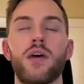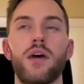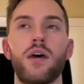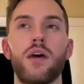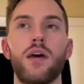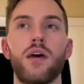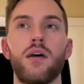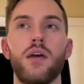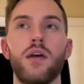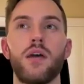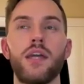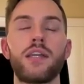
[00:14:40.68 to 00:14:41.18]

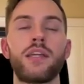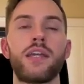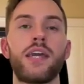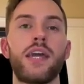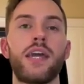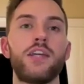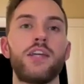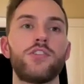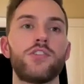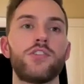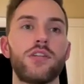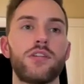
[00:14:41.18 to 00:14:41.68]

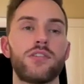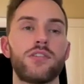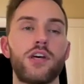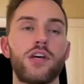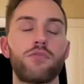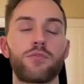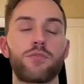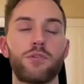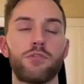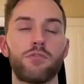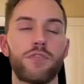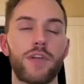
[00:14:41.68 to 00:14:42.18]
engage in a
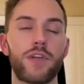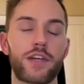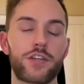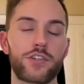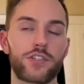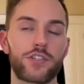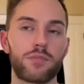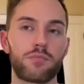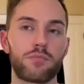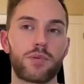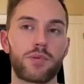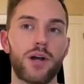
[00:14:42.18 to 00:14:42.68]

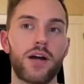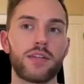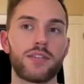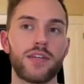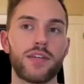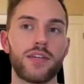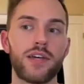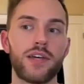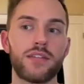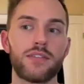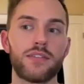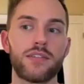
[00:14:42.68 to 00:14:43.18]
self-reflection
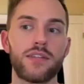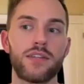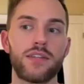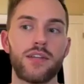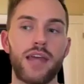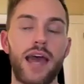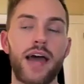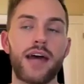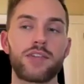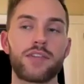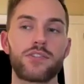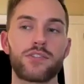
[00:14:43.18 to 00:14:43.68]
process and
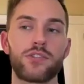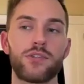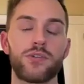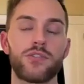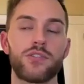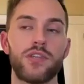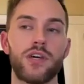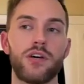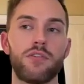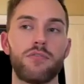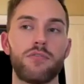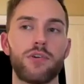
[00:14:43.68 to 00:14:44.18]
ask
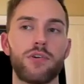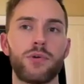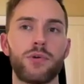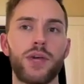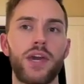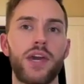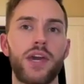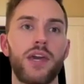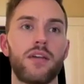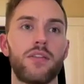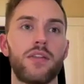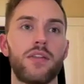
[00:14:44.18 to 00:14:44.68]
yourself,
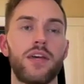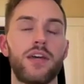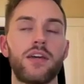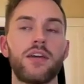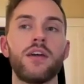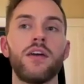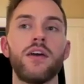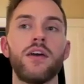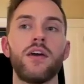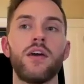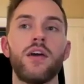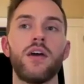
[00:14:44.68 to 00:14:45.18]
okay,
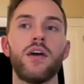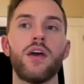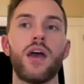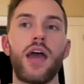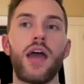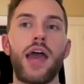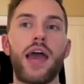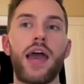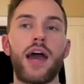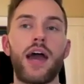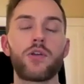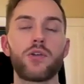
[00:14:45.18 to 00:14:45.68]
like
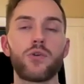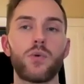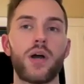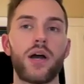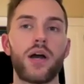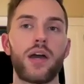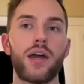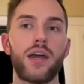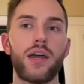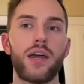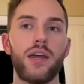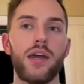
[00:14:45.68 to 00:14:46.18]

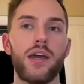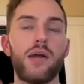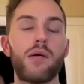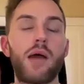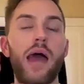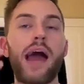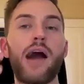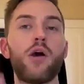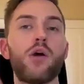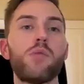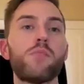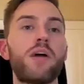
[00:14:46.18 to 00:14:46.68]

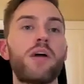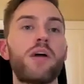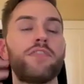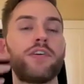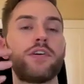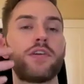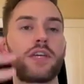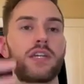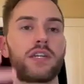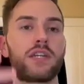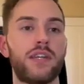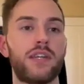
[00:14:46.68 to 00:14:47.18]
how am I
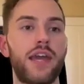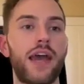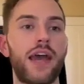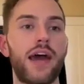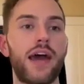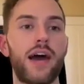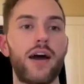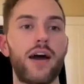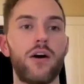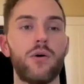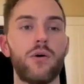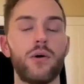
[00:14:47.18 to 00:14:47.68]
feeling
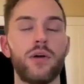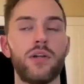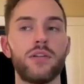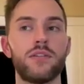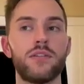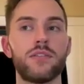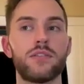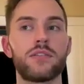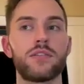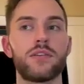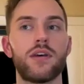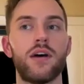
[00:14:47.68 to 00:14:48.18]
now?
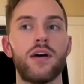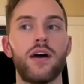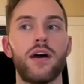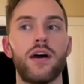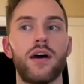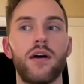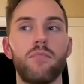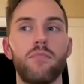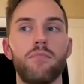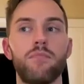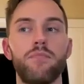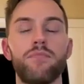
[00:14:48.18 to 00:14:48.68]
And
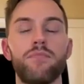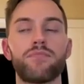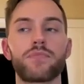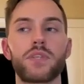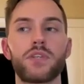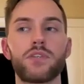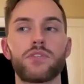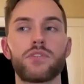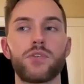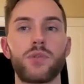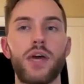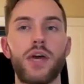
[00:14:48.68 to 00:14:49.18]

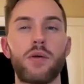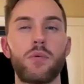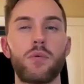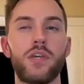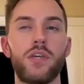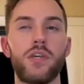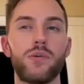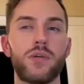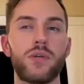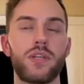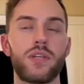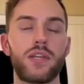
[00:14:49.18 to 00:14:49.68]
so that way
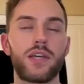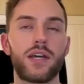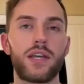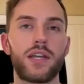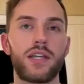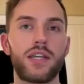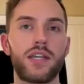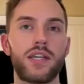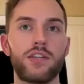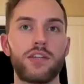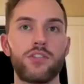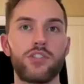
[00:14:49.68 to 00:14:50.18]
you can kind
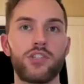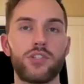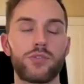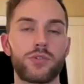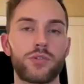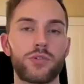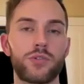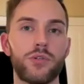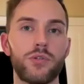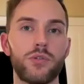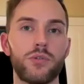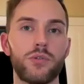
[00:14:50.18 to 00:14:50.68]
of get a
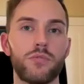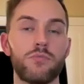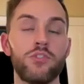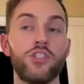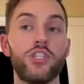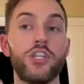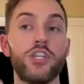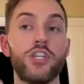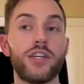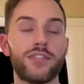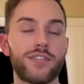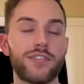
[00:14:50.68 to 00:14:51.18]
general
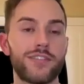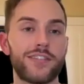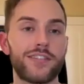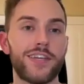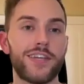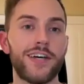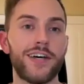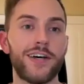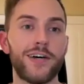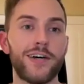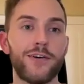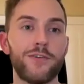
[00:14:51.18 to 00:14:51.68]
gist
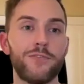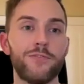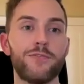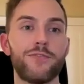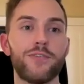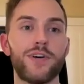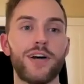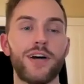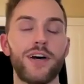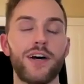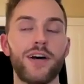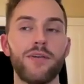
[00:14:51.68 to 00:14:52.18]

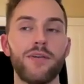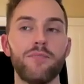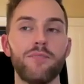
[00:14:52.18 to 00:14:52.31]
of